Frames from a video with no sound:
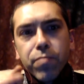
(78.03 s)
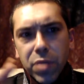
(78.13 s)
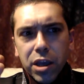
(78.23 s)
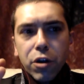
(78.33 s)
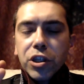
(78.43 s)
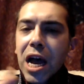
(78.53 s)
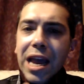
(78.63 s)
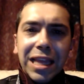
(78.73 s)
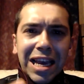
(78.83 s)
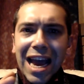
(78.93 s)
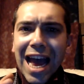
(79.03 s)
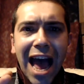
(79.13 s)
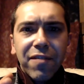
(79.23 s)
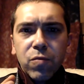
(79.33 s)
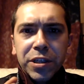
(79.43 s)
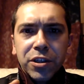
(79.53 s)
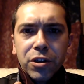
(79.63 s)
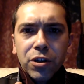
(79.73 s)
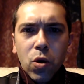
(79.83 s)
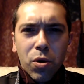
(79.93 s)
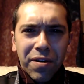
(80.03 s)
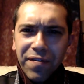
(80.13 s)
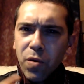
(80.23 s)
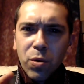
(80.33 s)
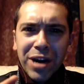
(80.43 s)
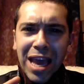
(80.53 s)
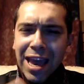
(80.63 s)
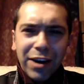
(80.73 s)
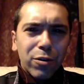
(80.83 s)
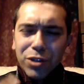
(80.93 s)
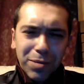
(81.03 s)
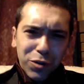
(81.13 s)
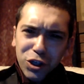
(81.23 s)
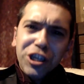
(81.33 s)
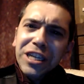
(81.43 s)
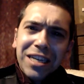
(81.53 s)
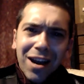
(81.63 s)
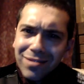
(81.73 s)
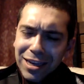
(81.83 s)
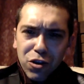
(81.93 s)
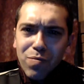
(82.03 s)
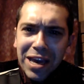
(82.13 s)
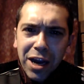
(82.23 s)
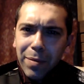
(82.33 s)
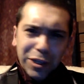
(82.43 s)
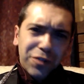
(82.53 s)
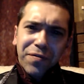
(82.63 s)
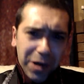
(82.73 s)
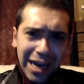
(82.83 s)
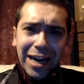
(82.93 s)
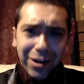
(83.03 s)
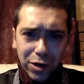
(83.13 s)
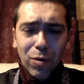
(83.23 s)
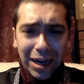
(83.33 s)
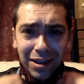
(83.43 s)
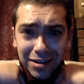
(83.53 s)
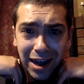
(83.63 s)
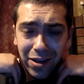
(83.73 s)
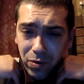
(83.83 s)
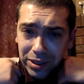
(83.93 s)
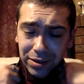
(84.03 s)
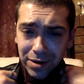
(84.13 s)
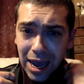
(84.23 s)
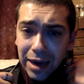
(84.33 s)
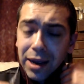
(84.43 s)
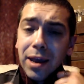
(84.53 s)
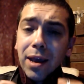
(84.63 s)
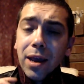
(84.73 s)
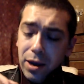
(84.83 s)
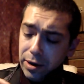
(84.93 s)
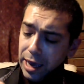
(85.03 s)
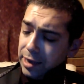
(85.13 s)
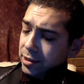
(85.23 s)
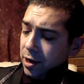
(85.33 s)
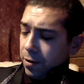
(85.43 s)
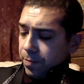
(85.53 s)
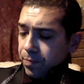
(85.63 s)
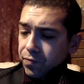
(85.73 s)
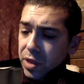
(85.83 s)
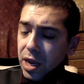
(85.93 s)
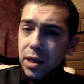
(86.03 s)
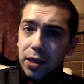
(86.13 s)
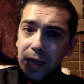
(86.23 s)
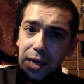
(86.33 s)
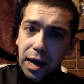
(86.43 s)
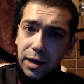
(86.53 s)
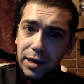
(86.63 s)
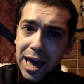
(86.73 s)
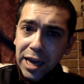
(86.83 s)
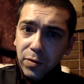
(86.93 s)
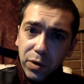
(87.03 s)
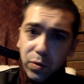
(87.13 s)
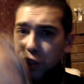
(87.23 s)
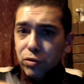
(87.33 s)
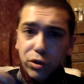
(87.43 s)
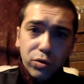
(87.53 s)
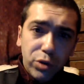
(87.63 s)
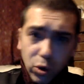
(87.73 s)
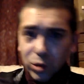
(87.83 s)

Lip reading: you're tying like a half Windsor or a 4-in-hand or some shitty knot that you made up because you forgot how to correctly tie the Windsor knot. Okay, so the end with which you do your